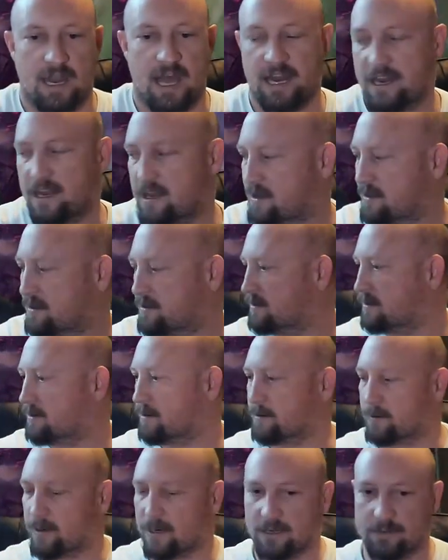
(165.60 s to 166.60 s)
Nada.
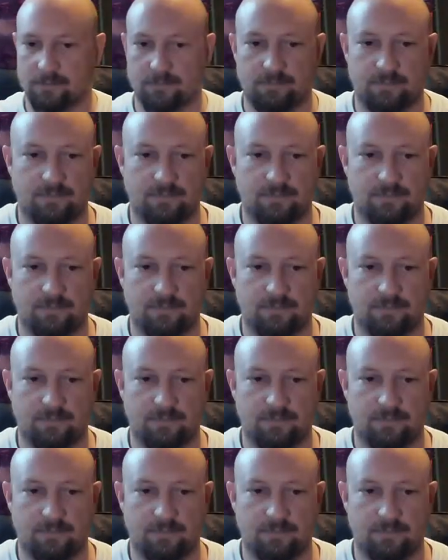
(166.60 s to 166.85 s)
All right.